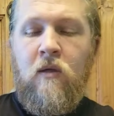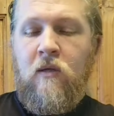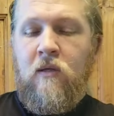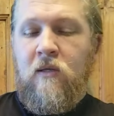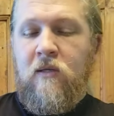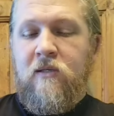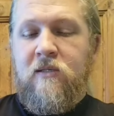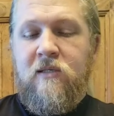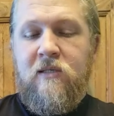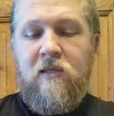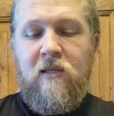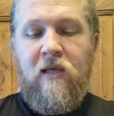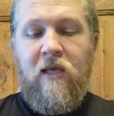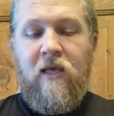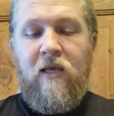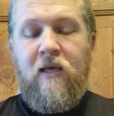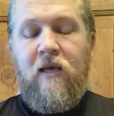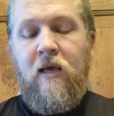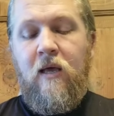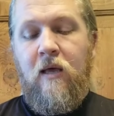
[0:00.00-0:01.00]

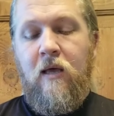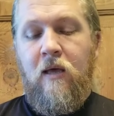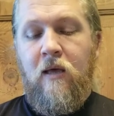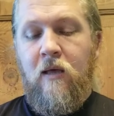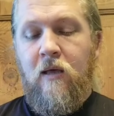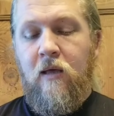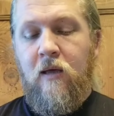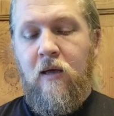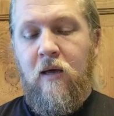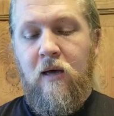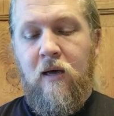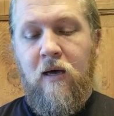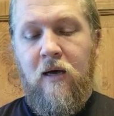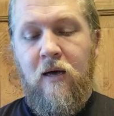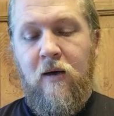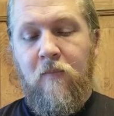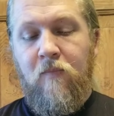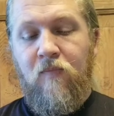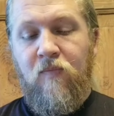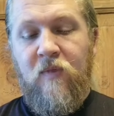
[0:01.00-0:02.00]
sling,
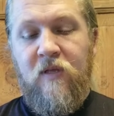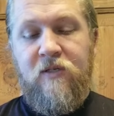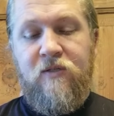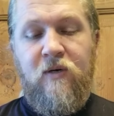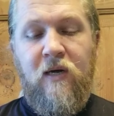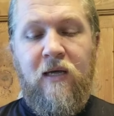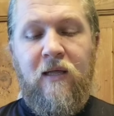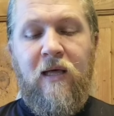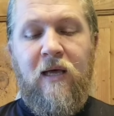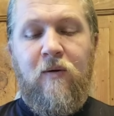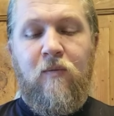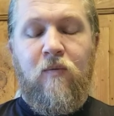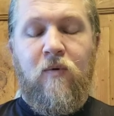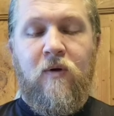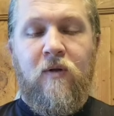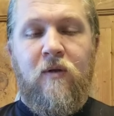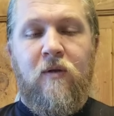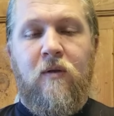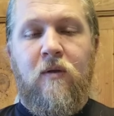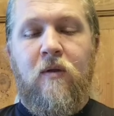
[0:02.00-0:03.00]
this tri-glide would
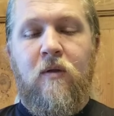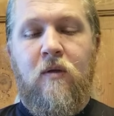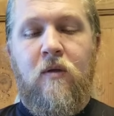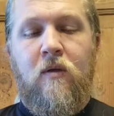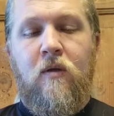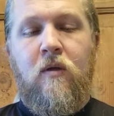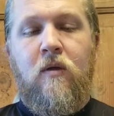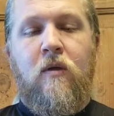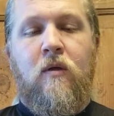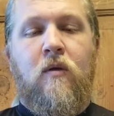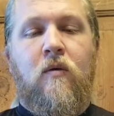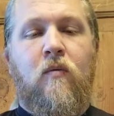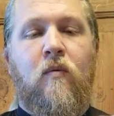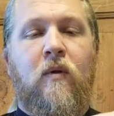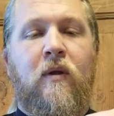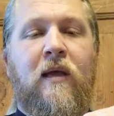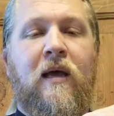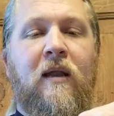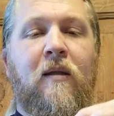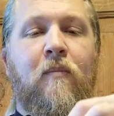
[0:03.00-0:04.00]

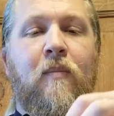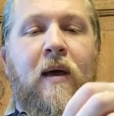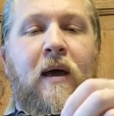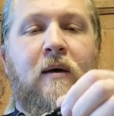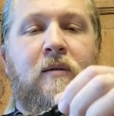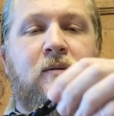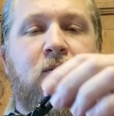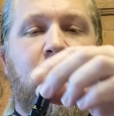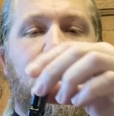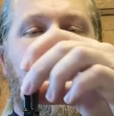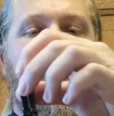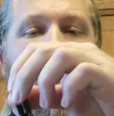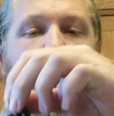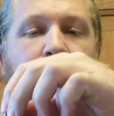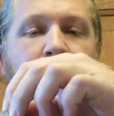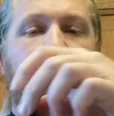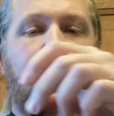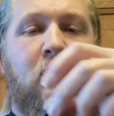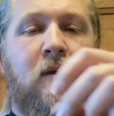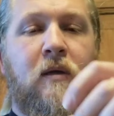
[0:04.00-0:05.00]
kind of bounce
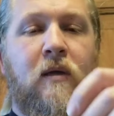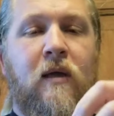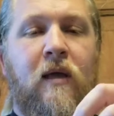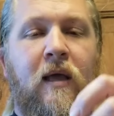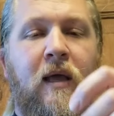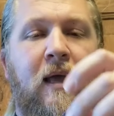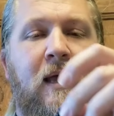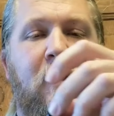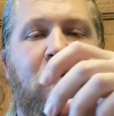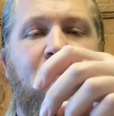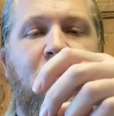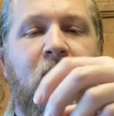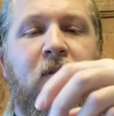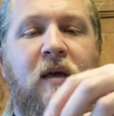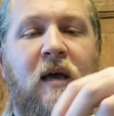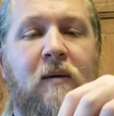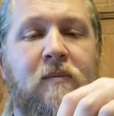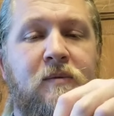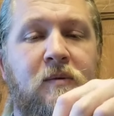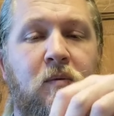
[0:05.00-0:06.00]
everywhere. And a few
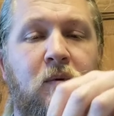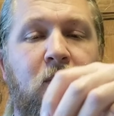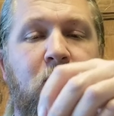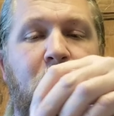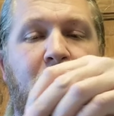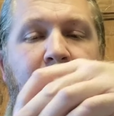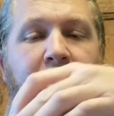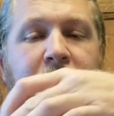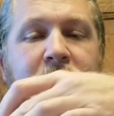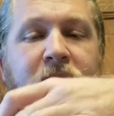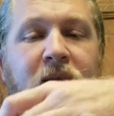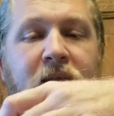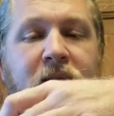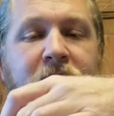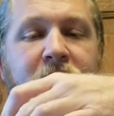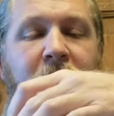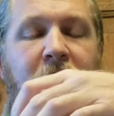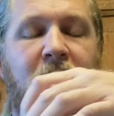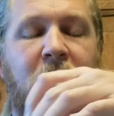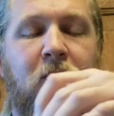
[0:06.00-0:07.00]
times it would bounce, get
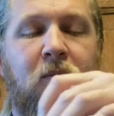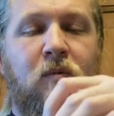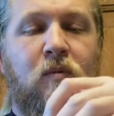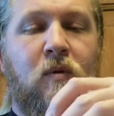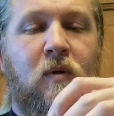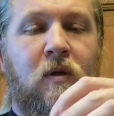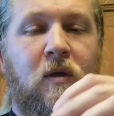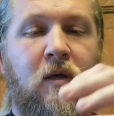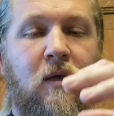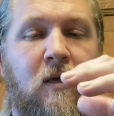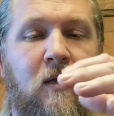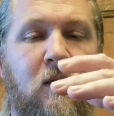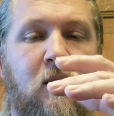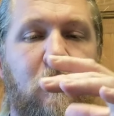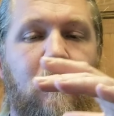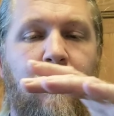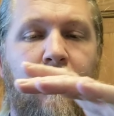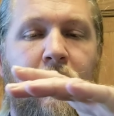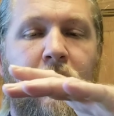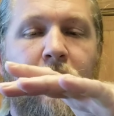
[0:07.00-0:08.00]
stuck in between
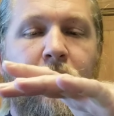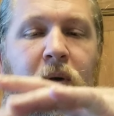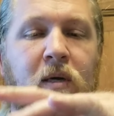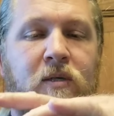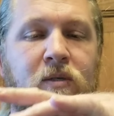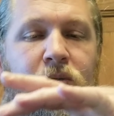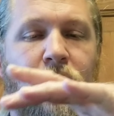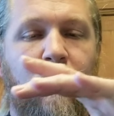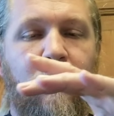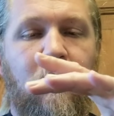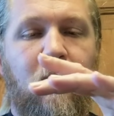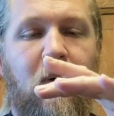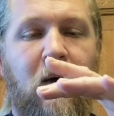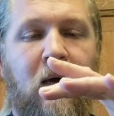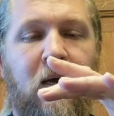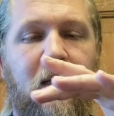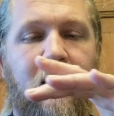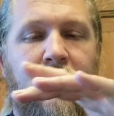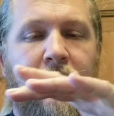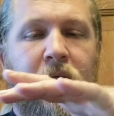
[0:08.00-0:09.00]
my shoulder
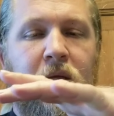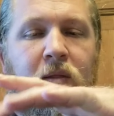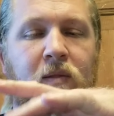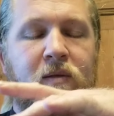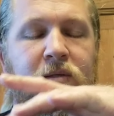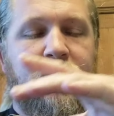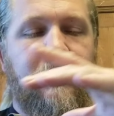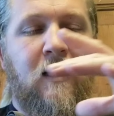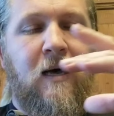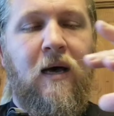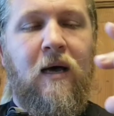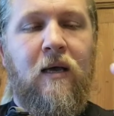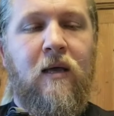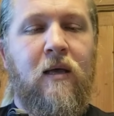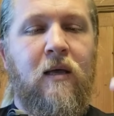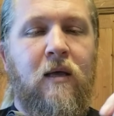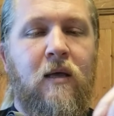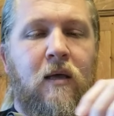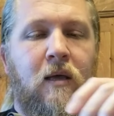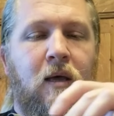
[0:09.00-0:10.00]
pocket and the stock.
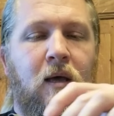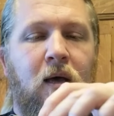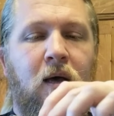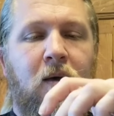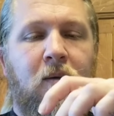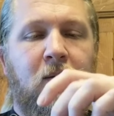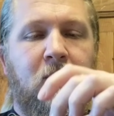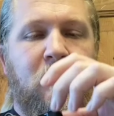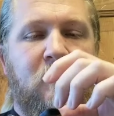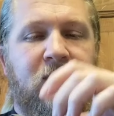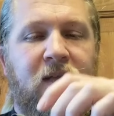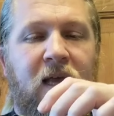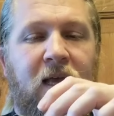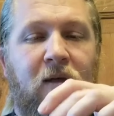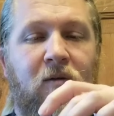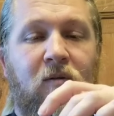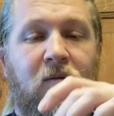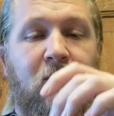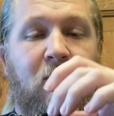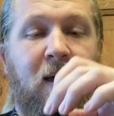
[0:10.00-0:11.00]
It would
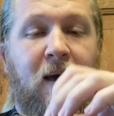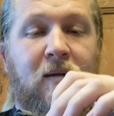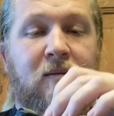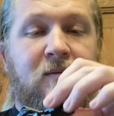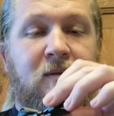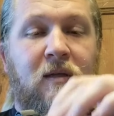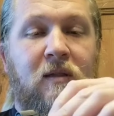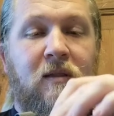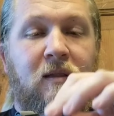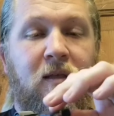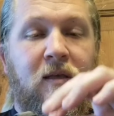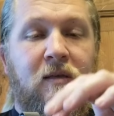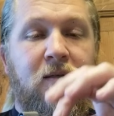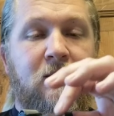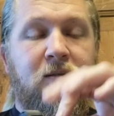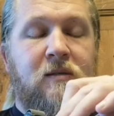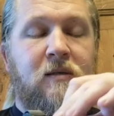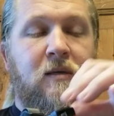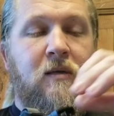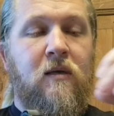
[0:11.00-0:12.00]
dangle and bounce on
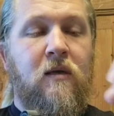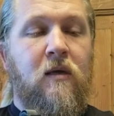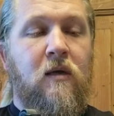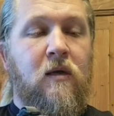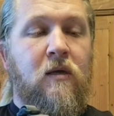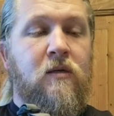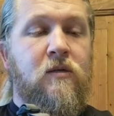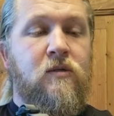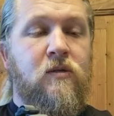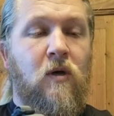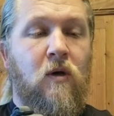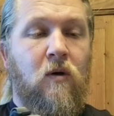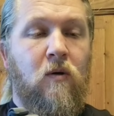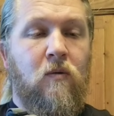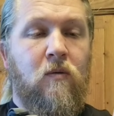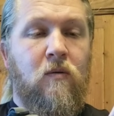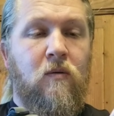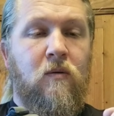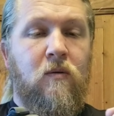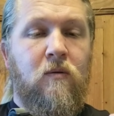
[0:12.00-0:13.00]
things.
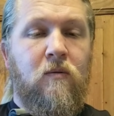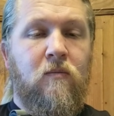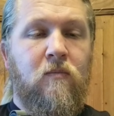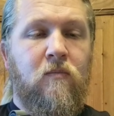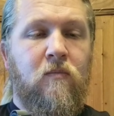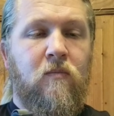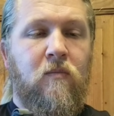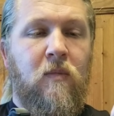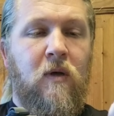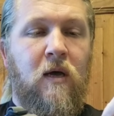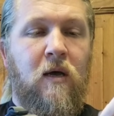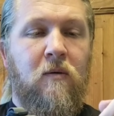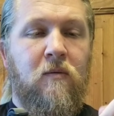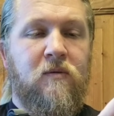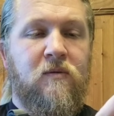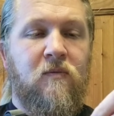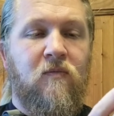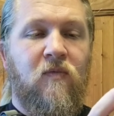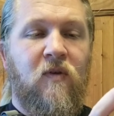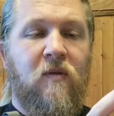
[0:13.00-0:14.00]
So
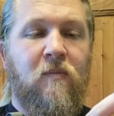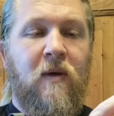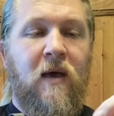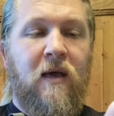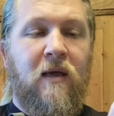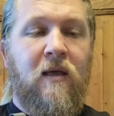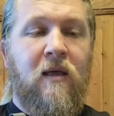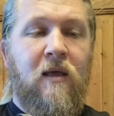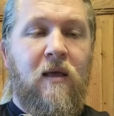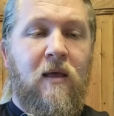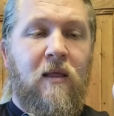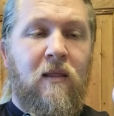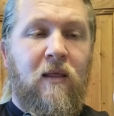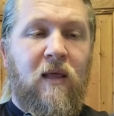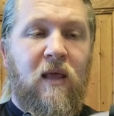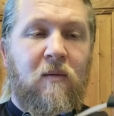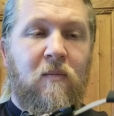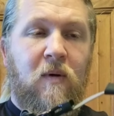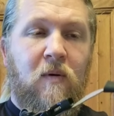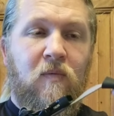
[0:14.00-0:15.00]
some feedback
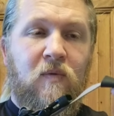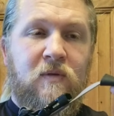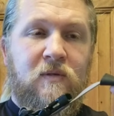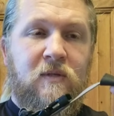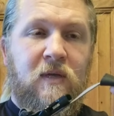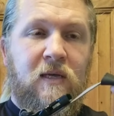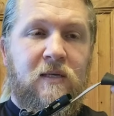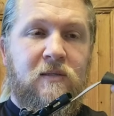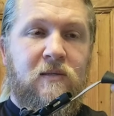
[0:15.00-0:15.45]
came up with this nice